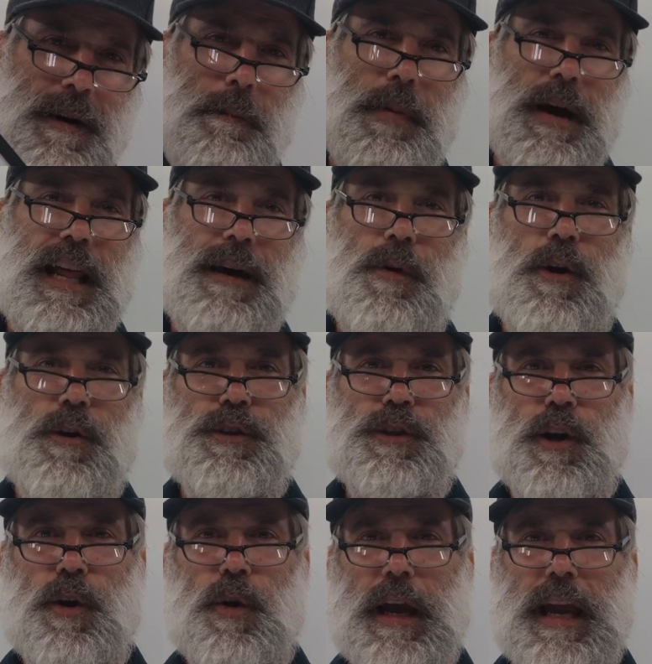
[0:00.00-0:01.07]
but I'm
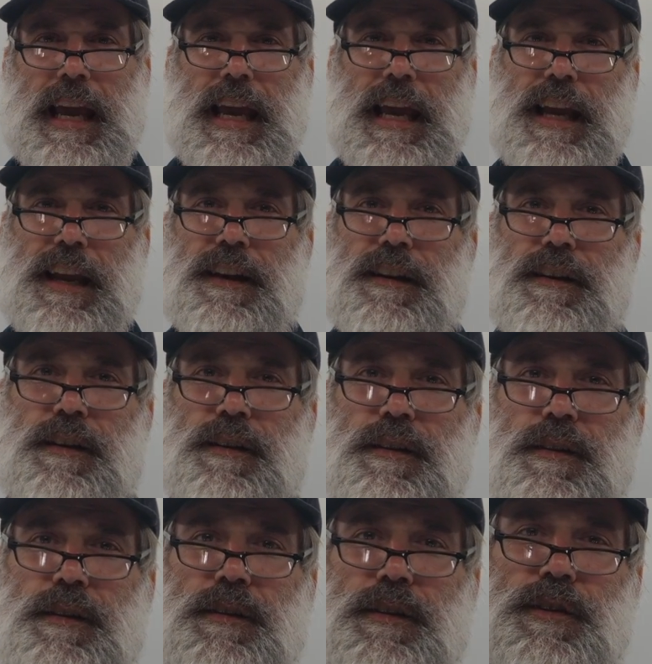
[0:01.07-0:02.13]
also a
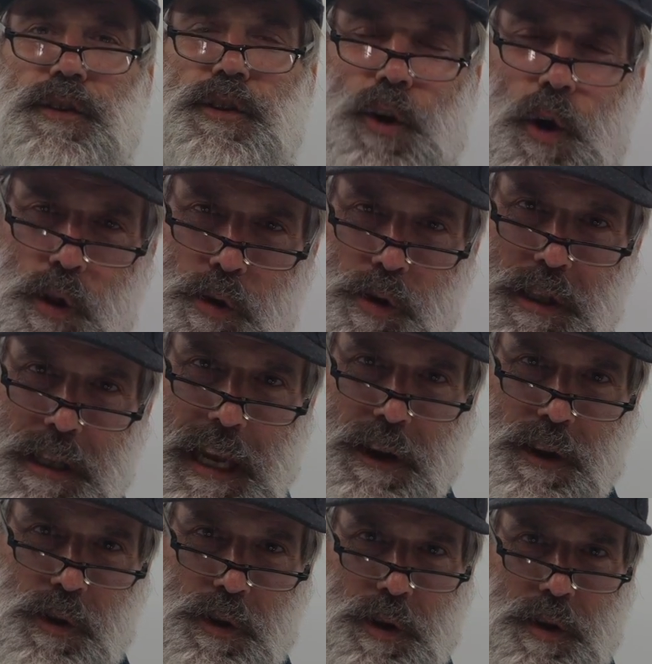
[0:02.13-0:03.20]
solar
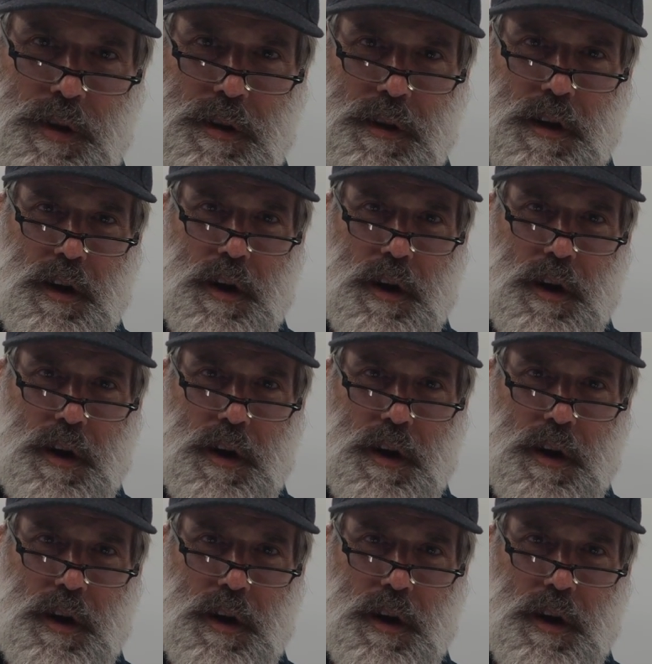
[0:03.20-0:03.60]
stakeholder